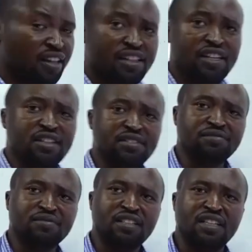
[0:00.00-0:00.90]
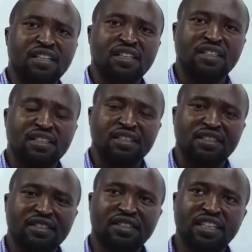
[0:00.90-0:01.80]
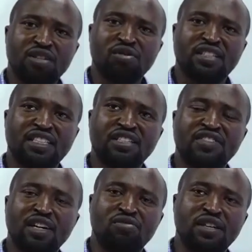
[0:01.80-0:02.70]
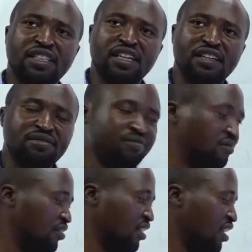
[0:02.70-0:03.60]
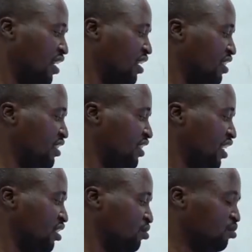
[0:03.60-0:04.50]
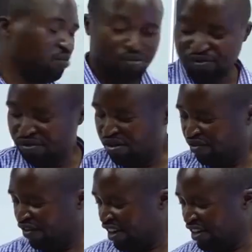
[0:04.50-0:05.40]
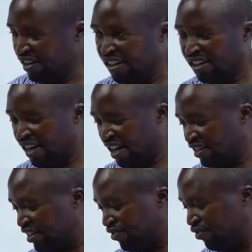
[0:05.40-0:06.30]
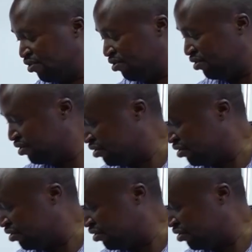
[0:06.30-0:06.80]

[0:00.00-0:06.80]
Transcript: Then take your scientific calculator and try to find the answer for